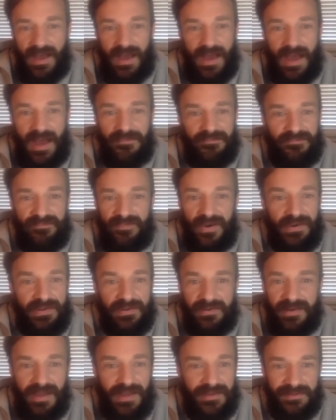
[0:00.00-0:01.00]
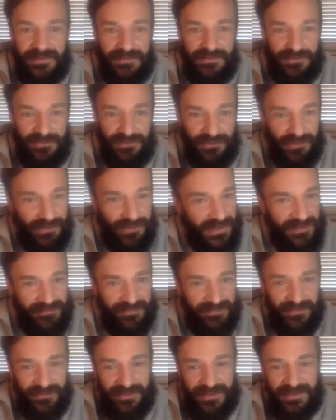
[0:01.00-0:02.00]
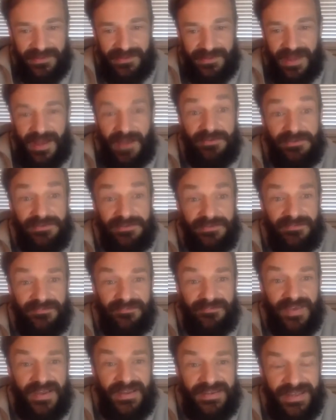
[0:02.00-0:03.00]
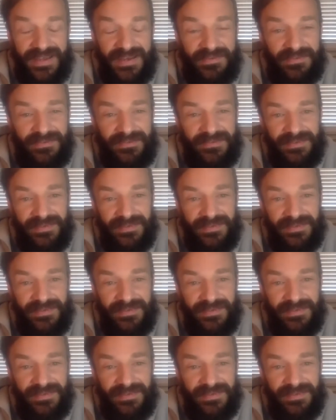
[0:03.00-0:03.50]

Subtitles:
on fire, out of control everywhere? How did you even find out?